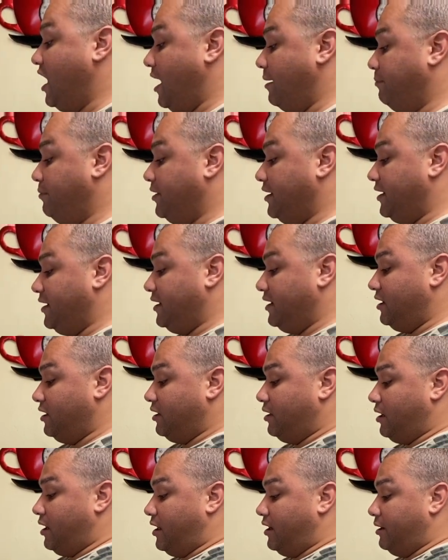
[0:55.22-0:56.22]
I put it in
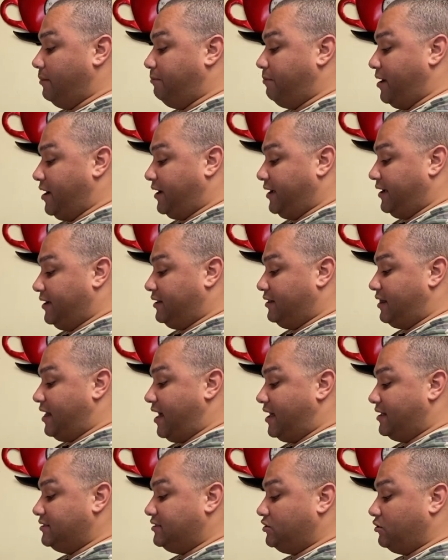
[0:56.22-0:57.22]
a, in a bucket
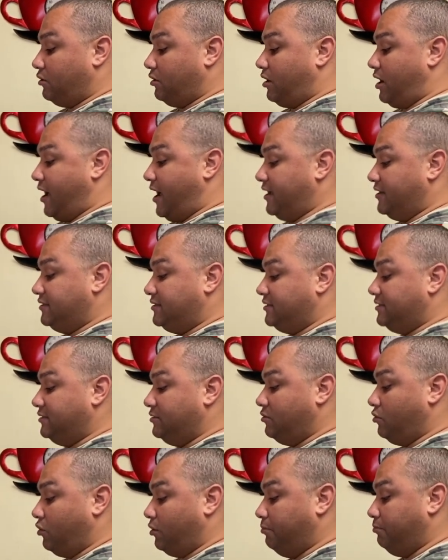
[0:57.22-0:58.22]
glass or ice
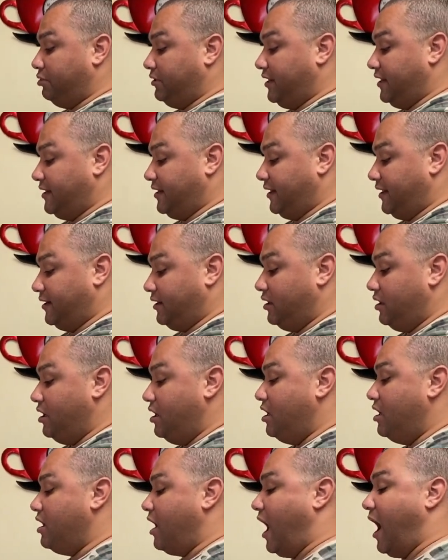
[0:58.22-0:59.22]
or blended.
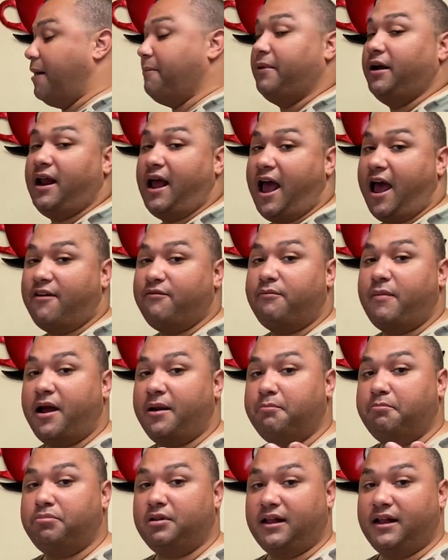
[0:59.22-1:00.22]
I'm gonna have
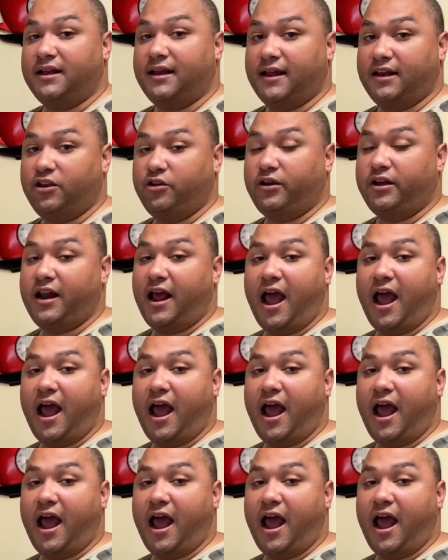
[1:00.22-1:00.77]
mine blended. You can